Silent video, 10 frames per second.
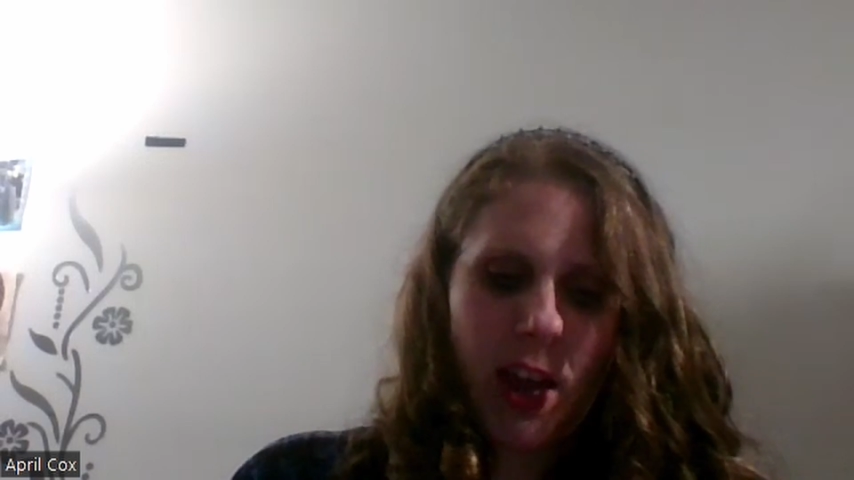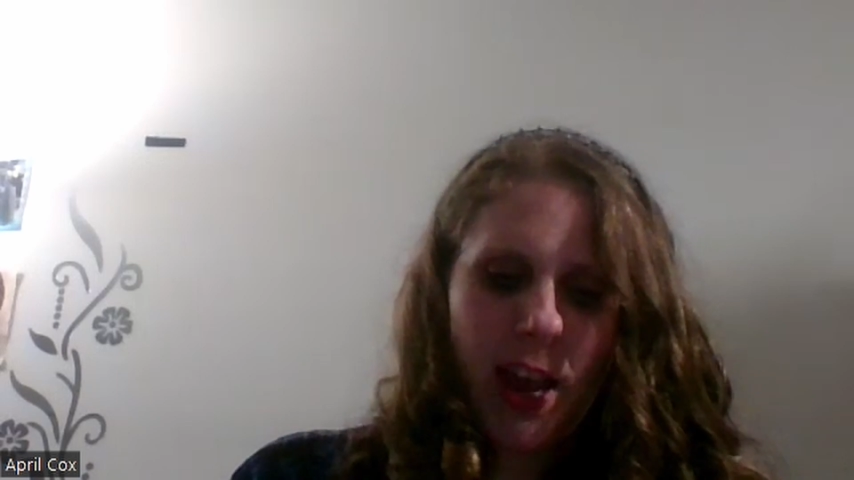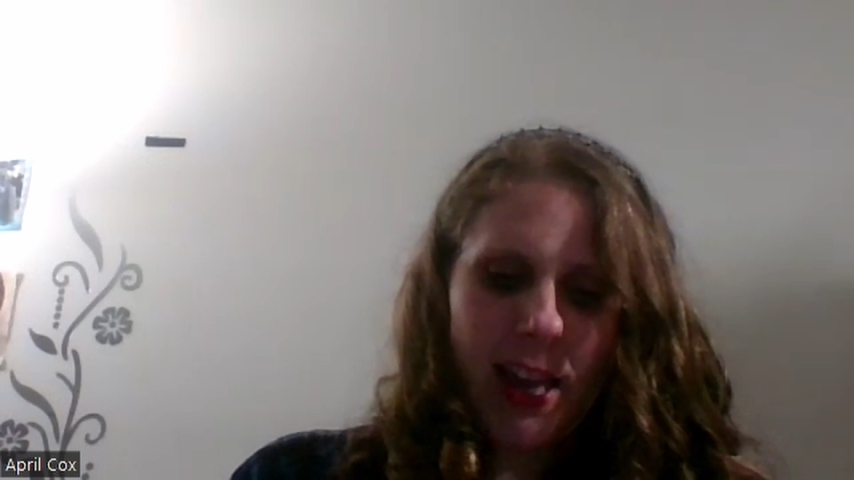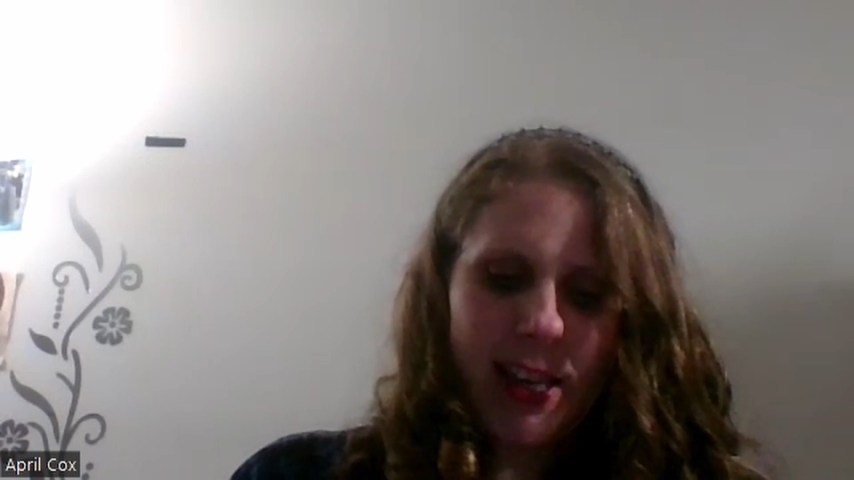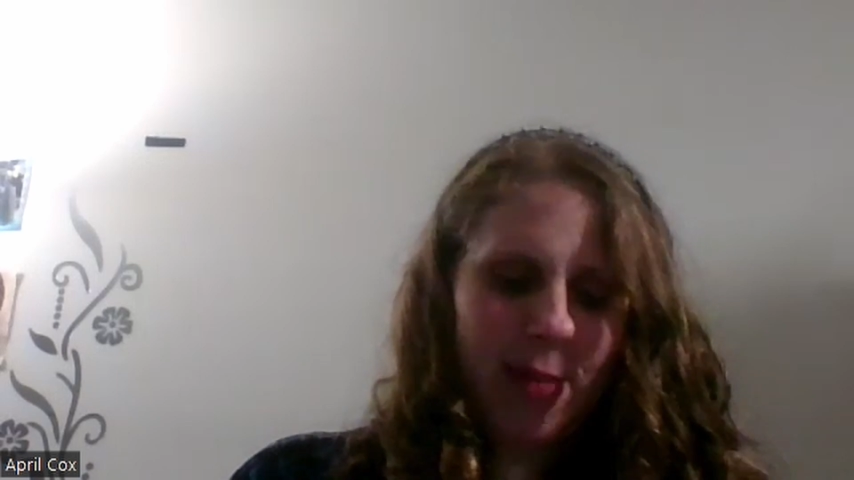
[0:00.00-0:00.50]

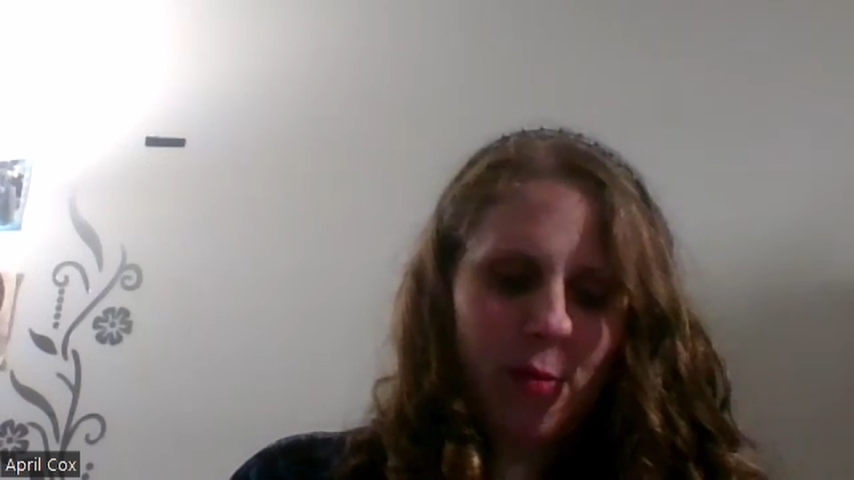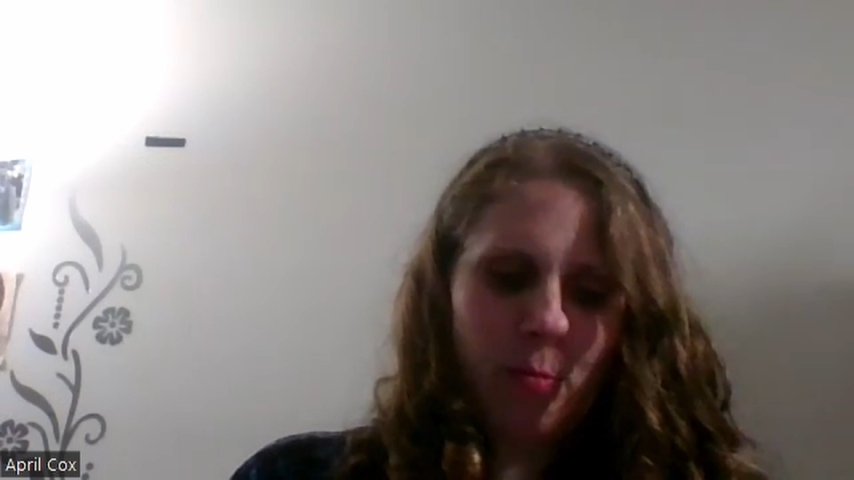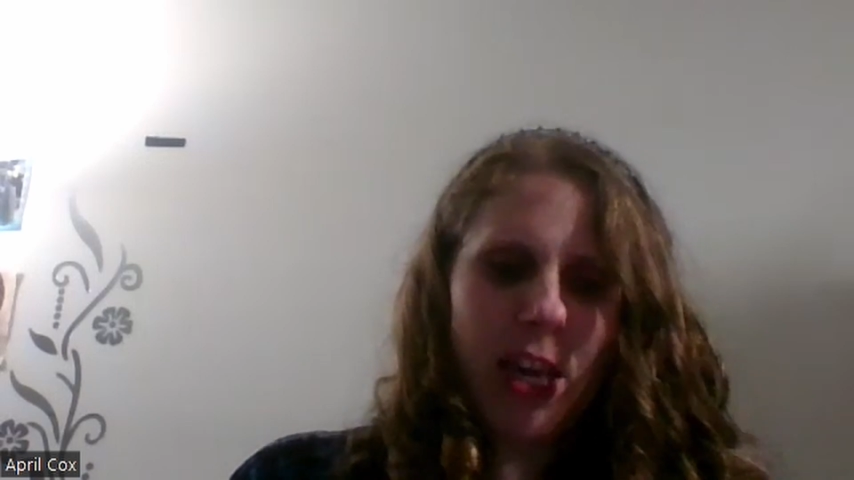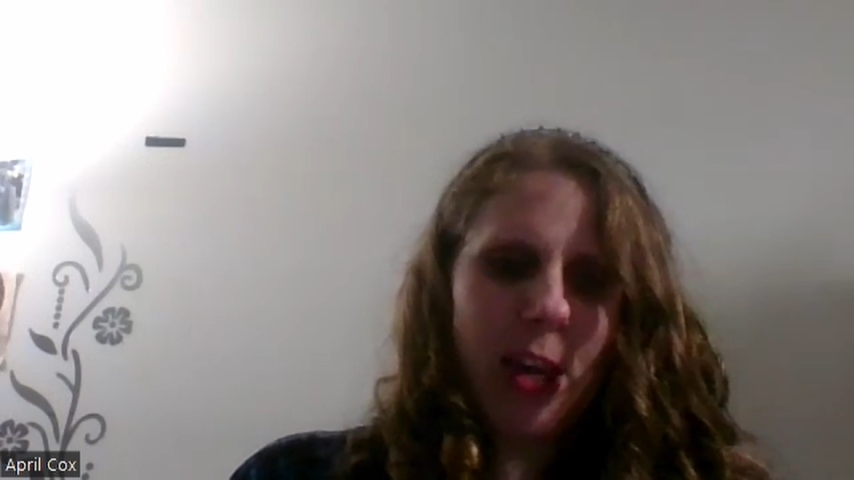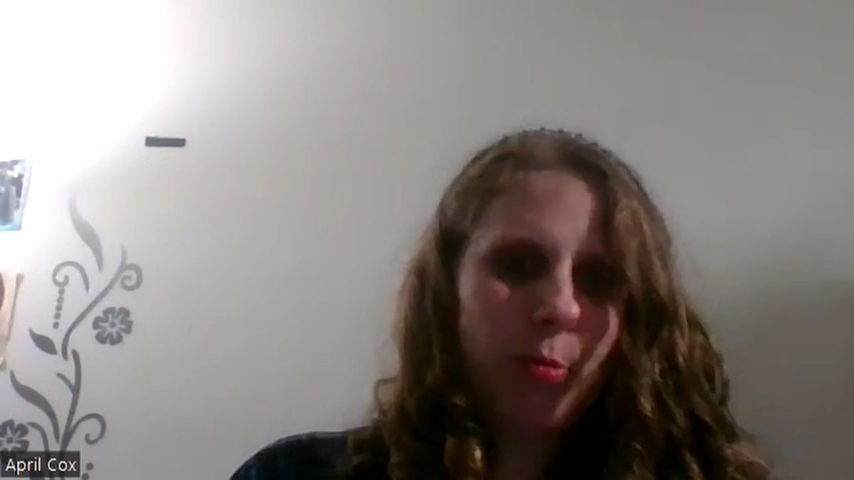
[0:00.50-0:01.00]
and David
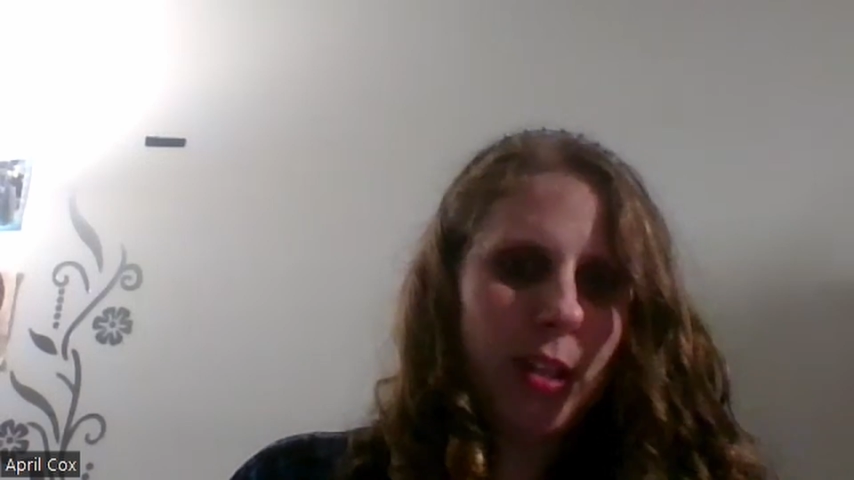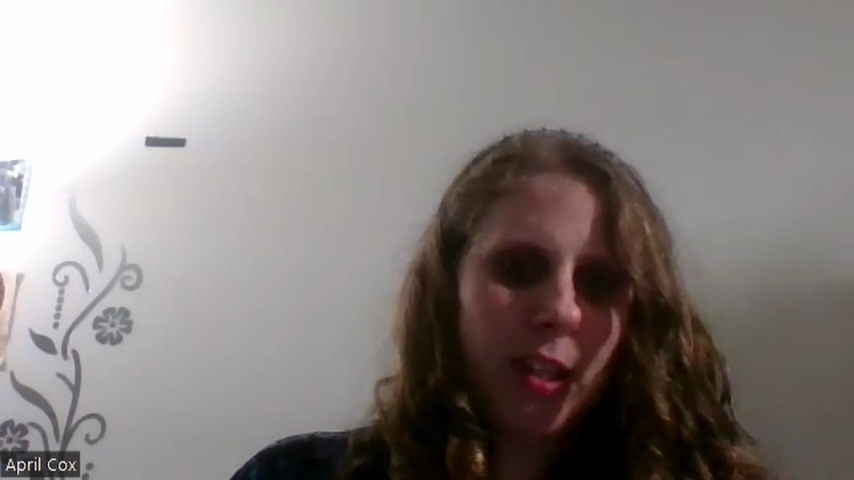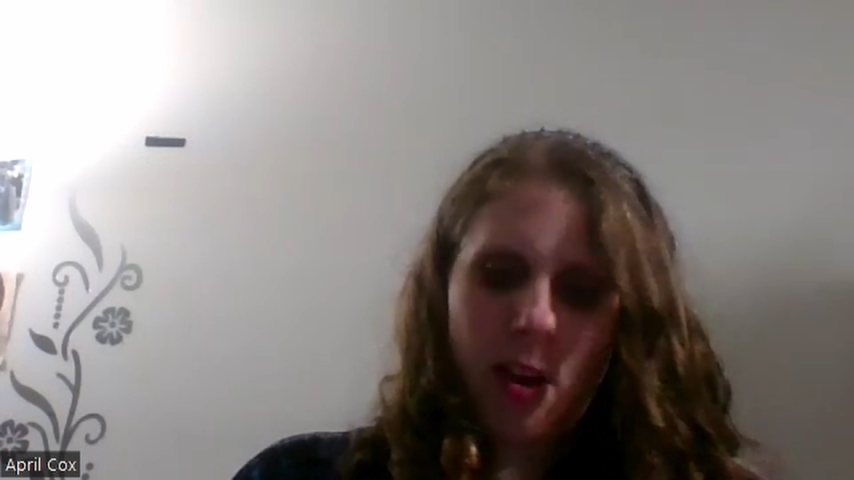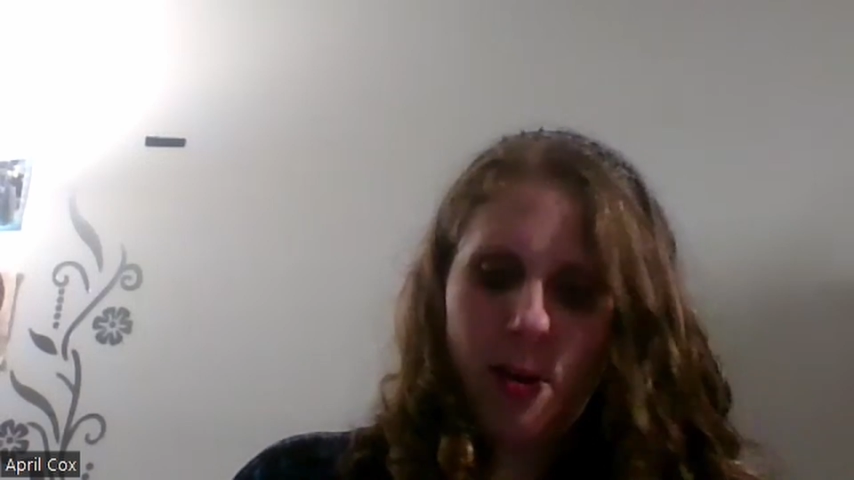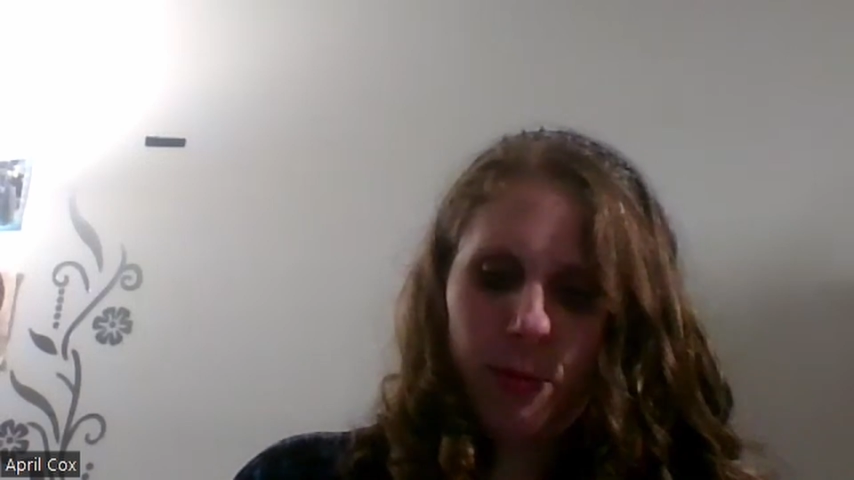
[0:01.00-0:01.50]
McGee was
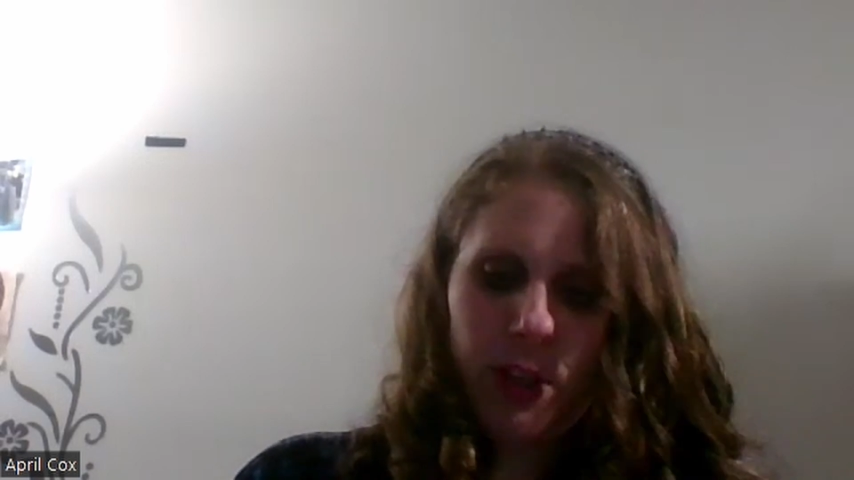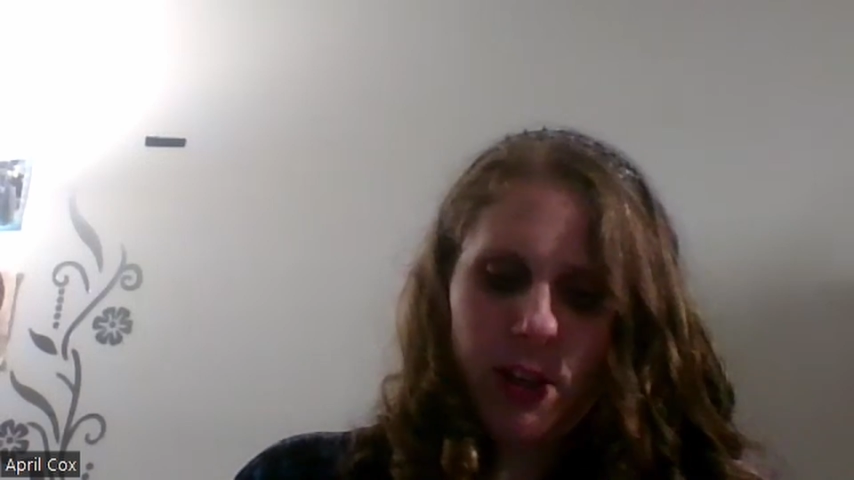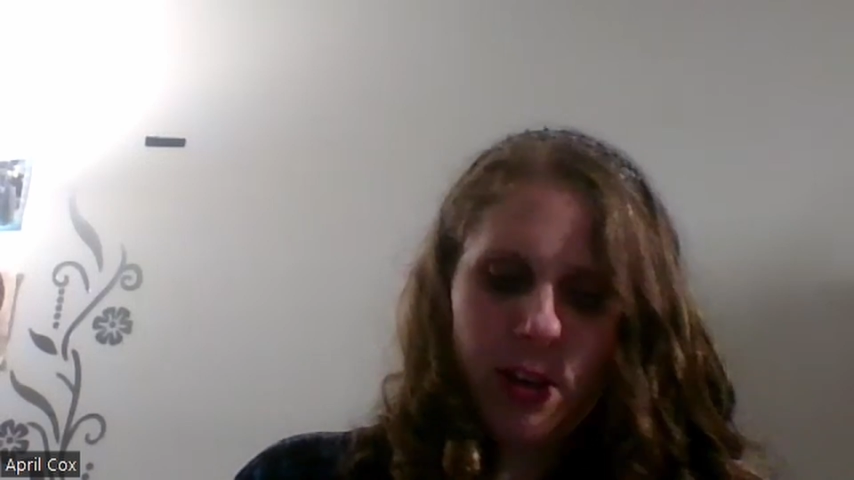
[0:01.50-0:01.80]
stumped.